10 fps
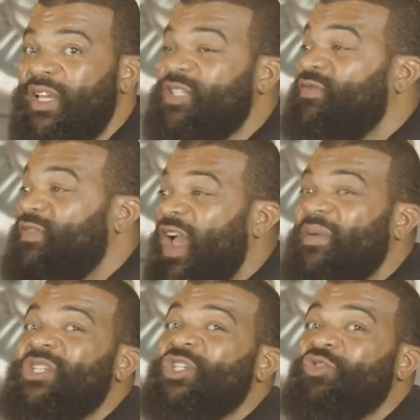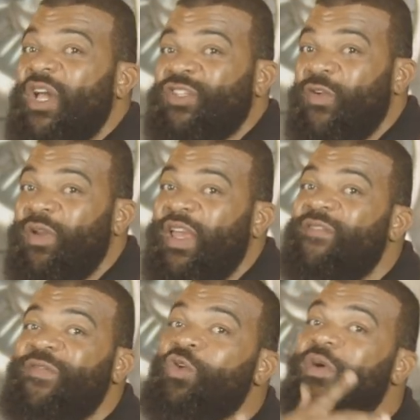It's very stressful
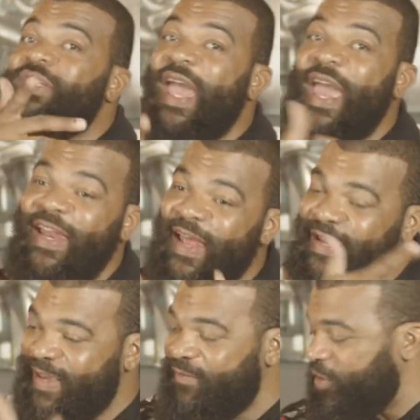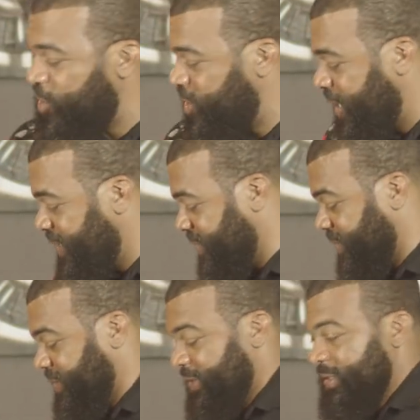if you a daddy that give a shit.